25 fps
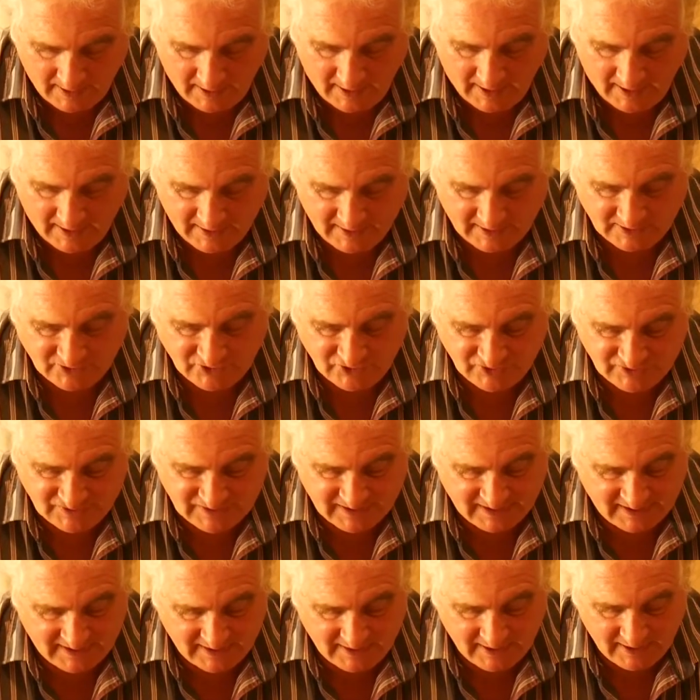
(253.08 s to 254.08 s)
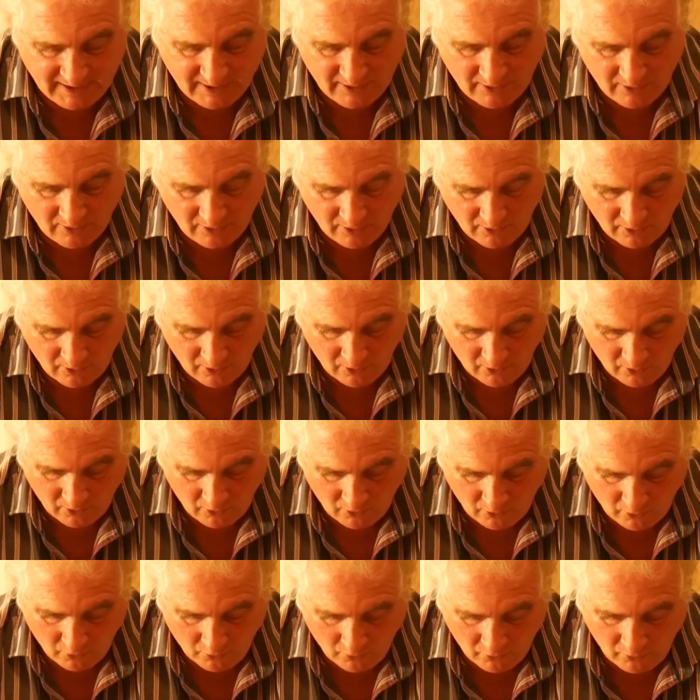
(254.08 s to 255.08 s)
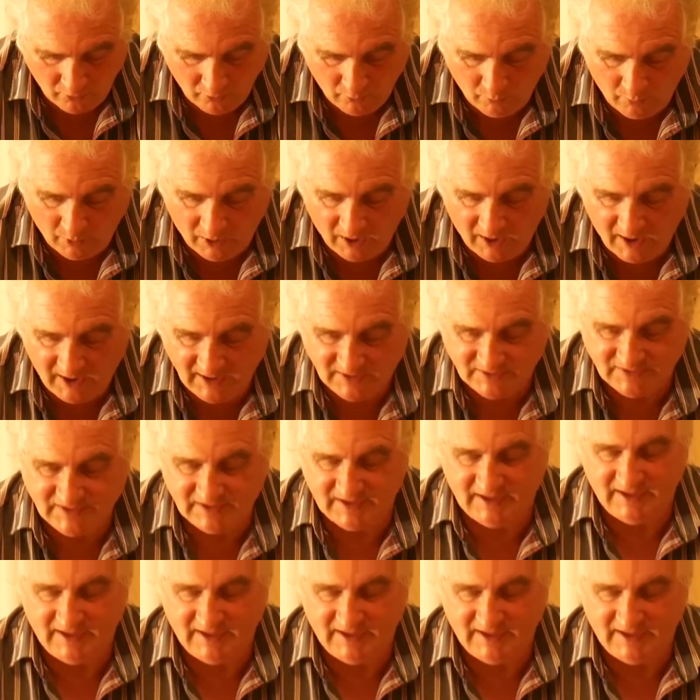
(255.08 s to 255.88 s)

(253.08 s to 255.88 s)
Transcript: and as you see all the wires are